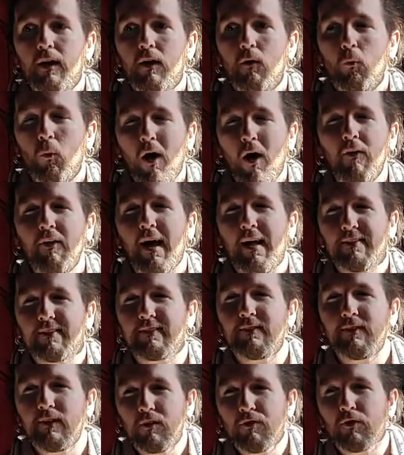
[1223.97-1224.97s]
while
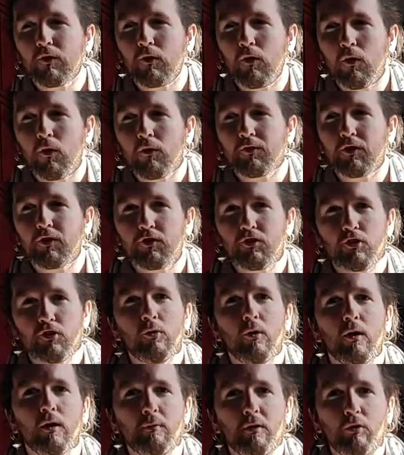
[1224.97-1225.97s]
that's difficult to
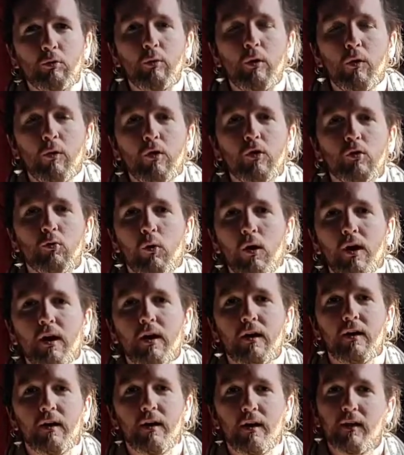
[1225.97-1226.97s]
chew on, because we always want
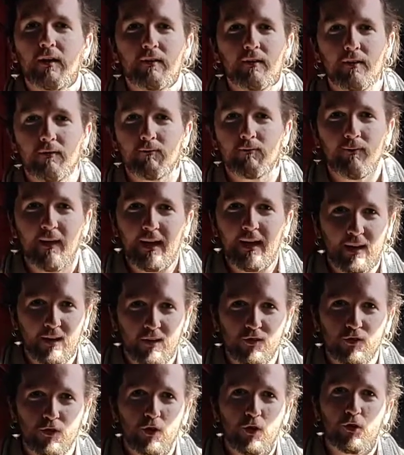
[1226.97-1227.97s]
to make an
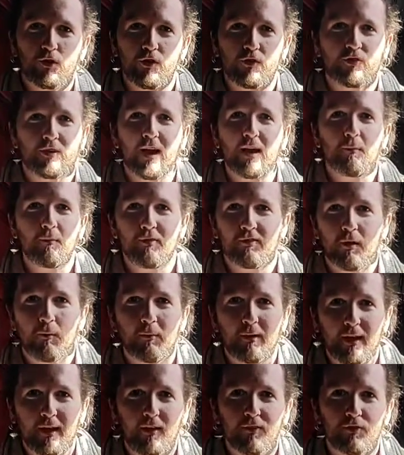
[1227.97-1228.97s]
excuse, it's got to be
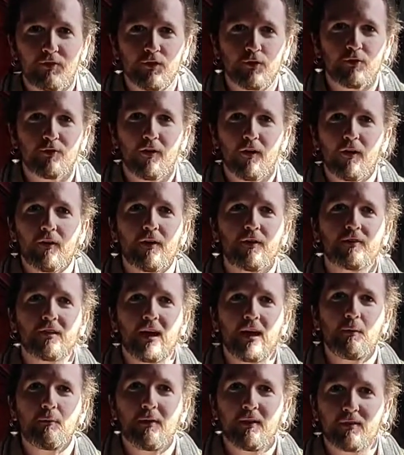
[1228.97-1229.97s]
somebody else's fault, it's
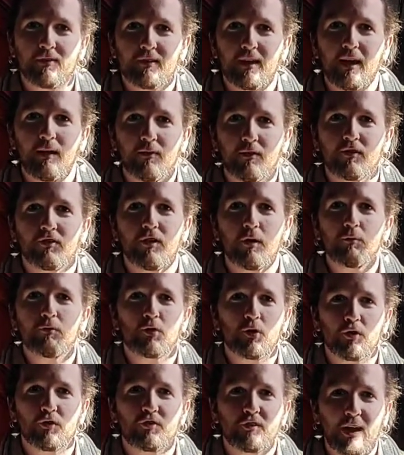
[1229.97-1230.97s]
got to be there's some
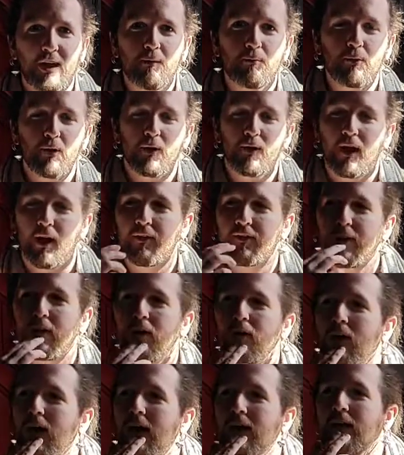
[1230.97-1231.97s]
sort of scapegoat out
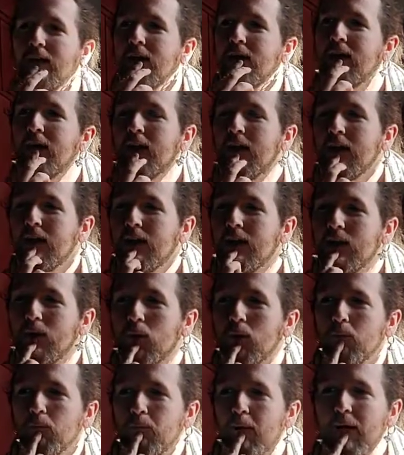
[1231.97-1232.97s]
there, right? You
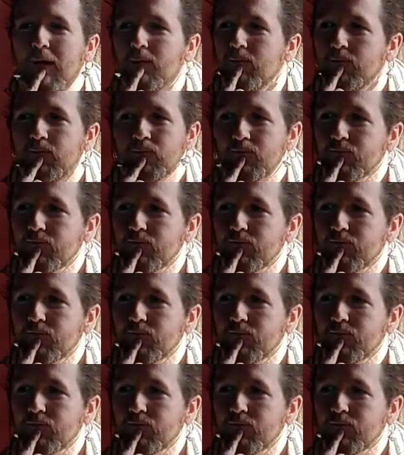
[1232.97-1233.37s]
know, but